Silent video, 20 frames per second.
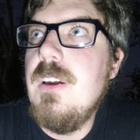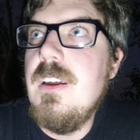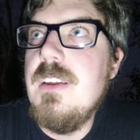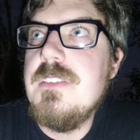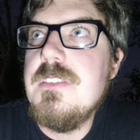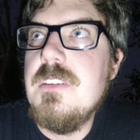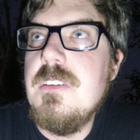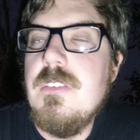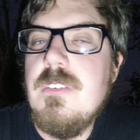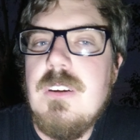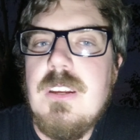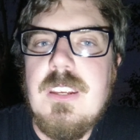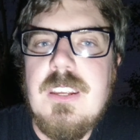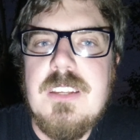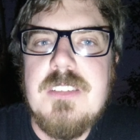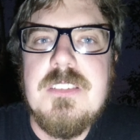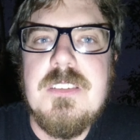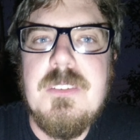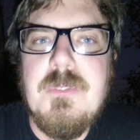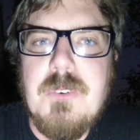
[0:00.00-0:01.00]
As annoying
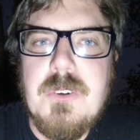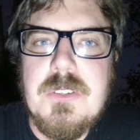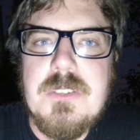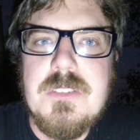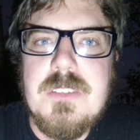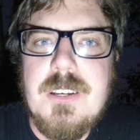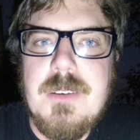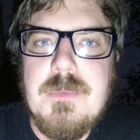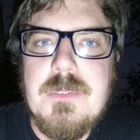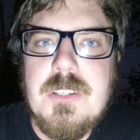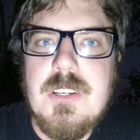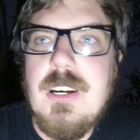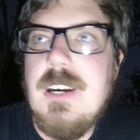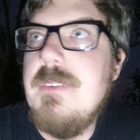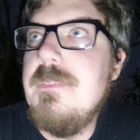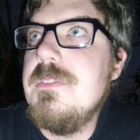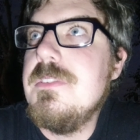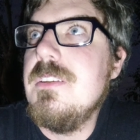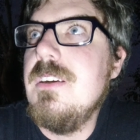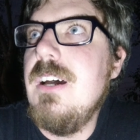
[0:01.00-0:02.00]
as he was
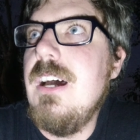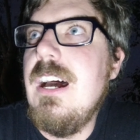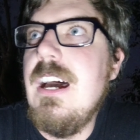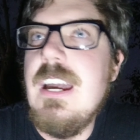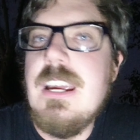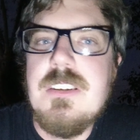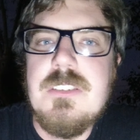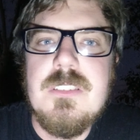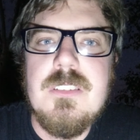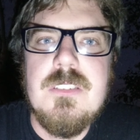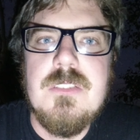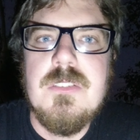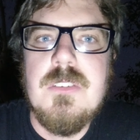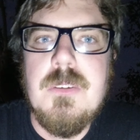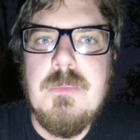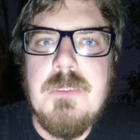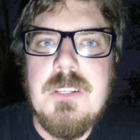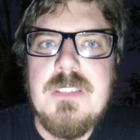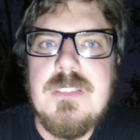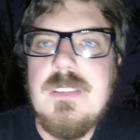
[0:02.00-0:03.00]
sometimes, like, I actually
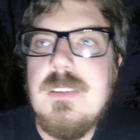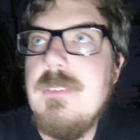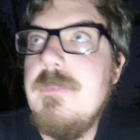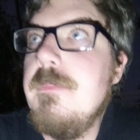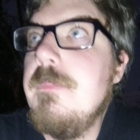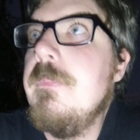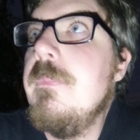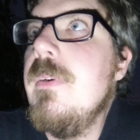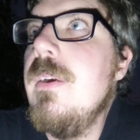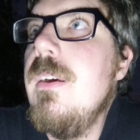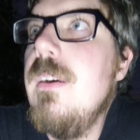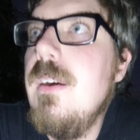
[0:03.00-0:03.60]
do miss him.